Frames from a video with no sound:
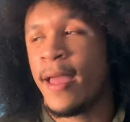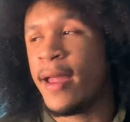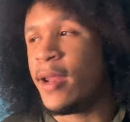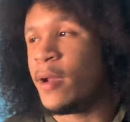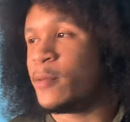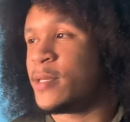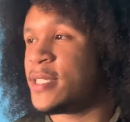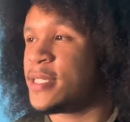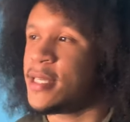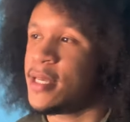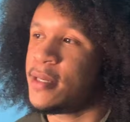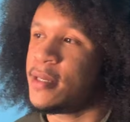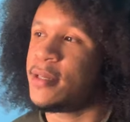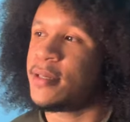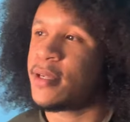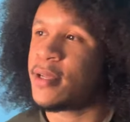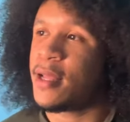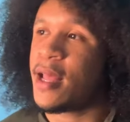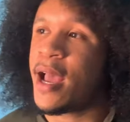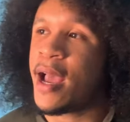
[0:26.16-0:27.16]
And I was sitting
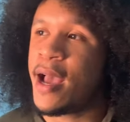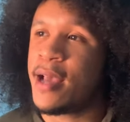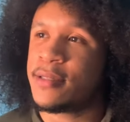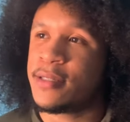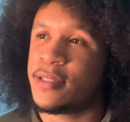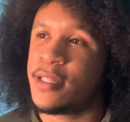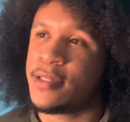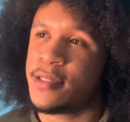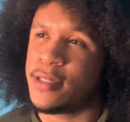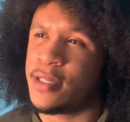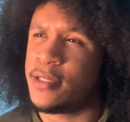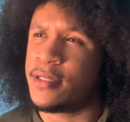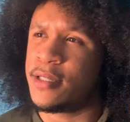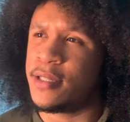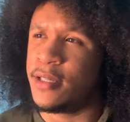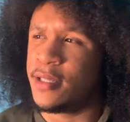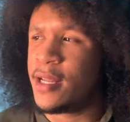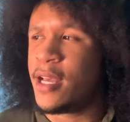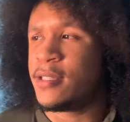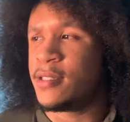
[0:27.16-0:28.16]
in class listening to
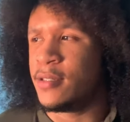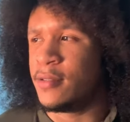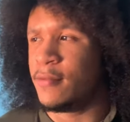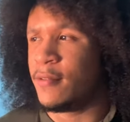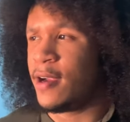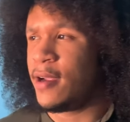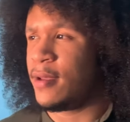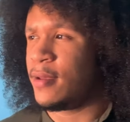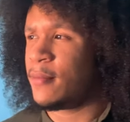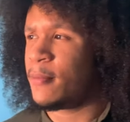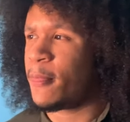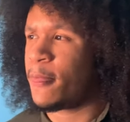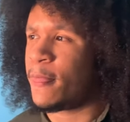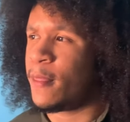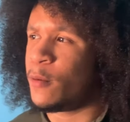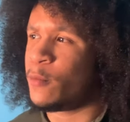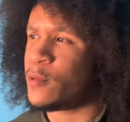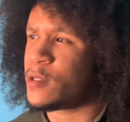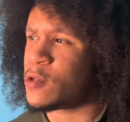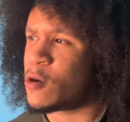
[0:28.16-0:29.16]
the lesson, right?
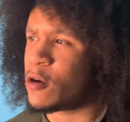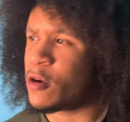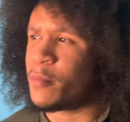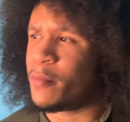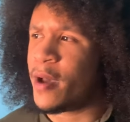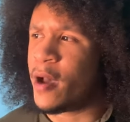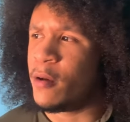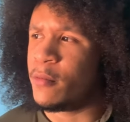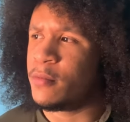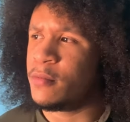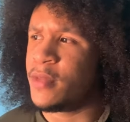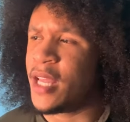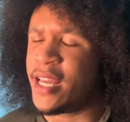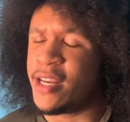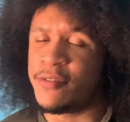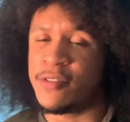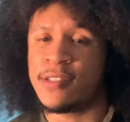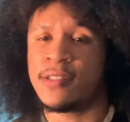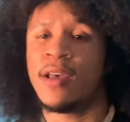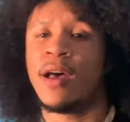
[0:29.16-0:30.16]
we talking about
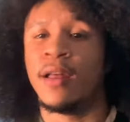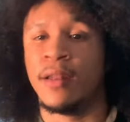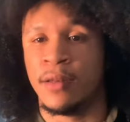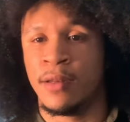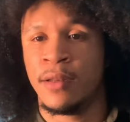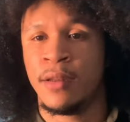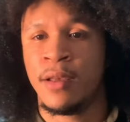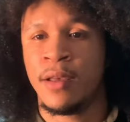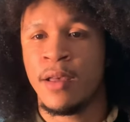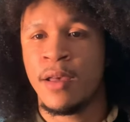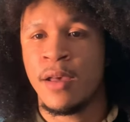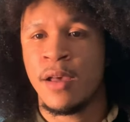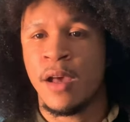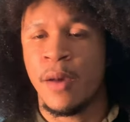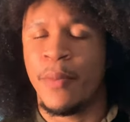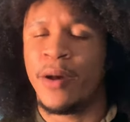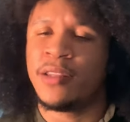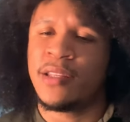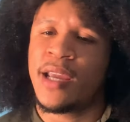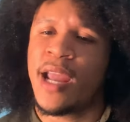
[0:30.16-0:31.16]
Native Son,
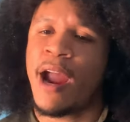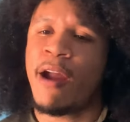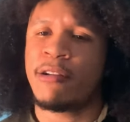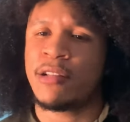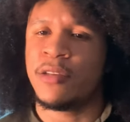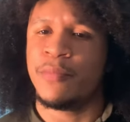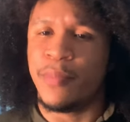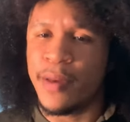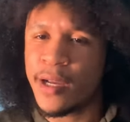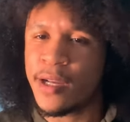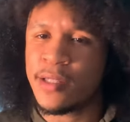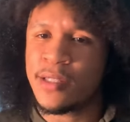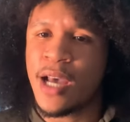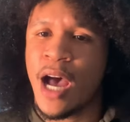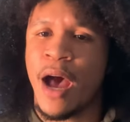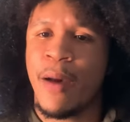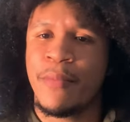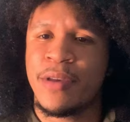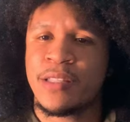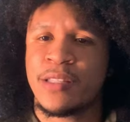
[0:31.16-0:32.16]
about the character Bigger
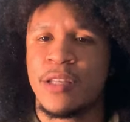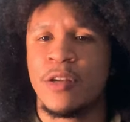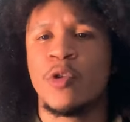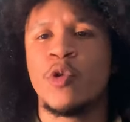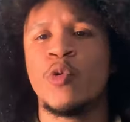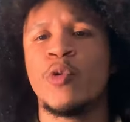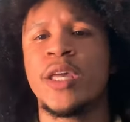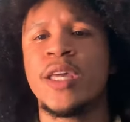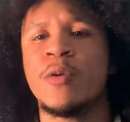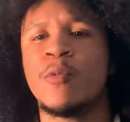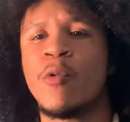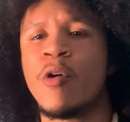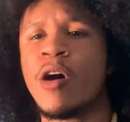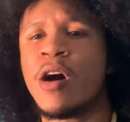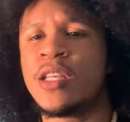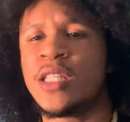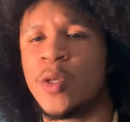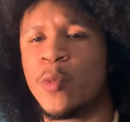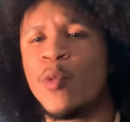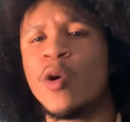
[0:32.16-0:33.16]
Thomas and who he
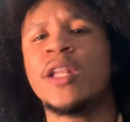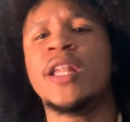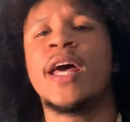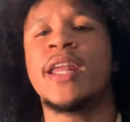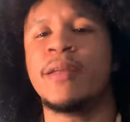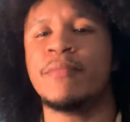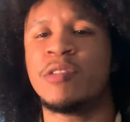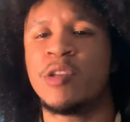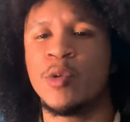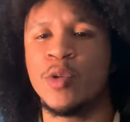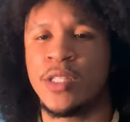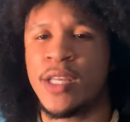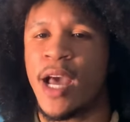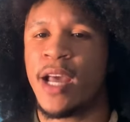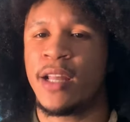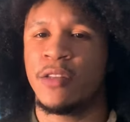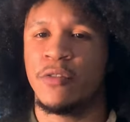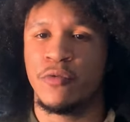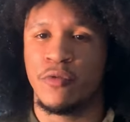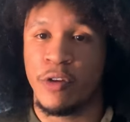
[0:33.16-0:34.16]
was and what led him to his
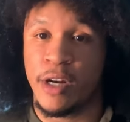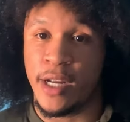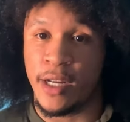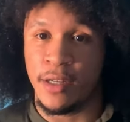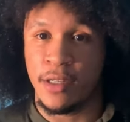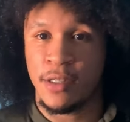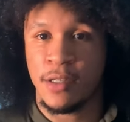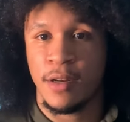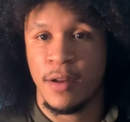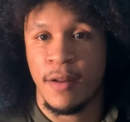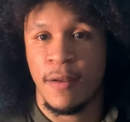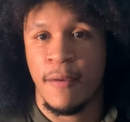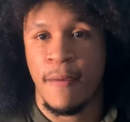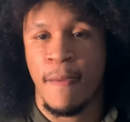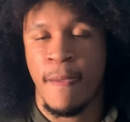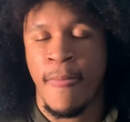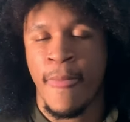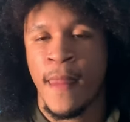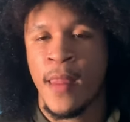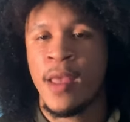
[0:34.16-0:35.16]
act of rage.
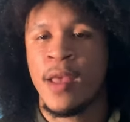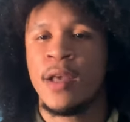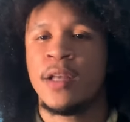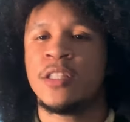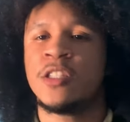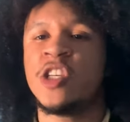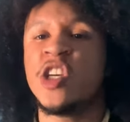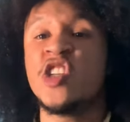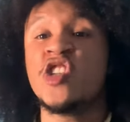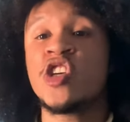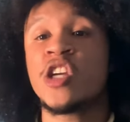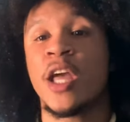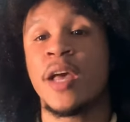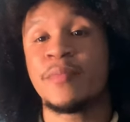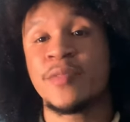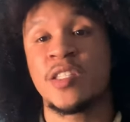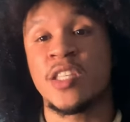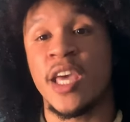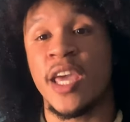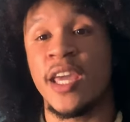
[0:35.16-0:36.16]
Teacher
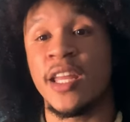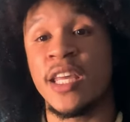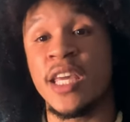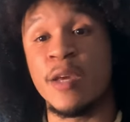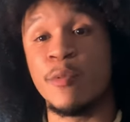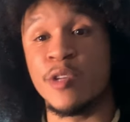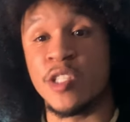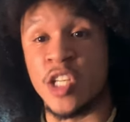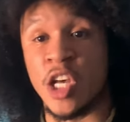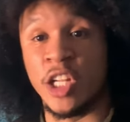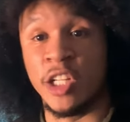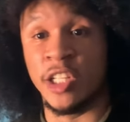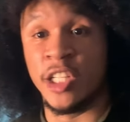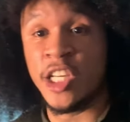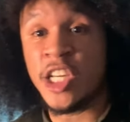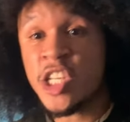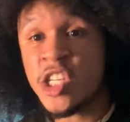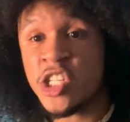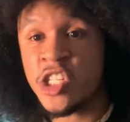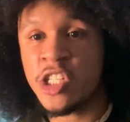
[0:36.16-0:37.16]
kept saying he was
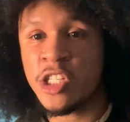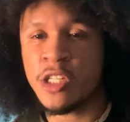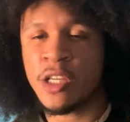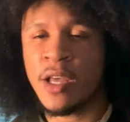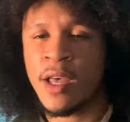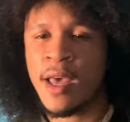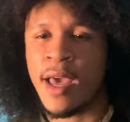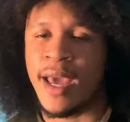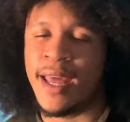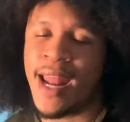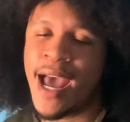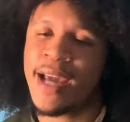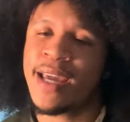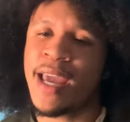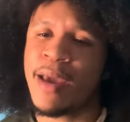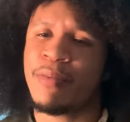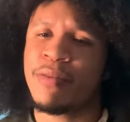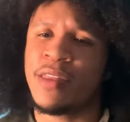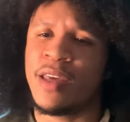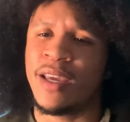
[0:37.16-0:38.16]
unleashed, and I
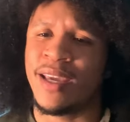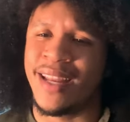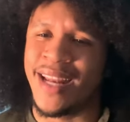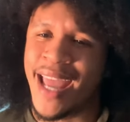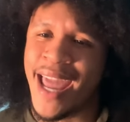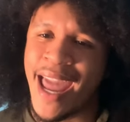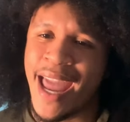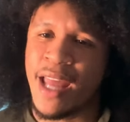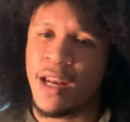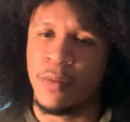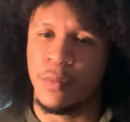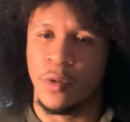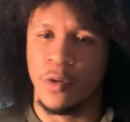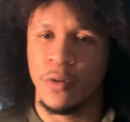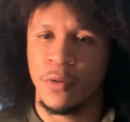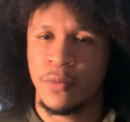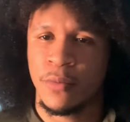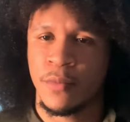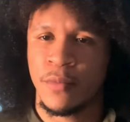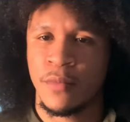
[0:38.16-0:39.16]
kept thinking animal.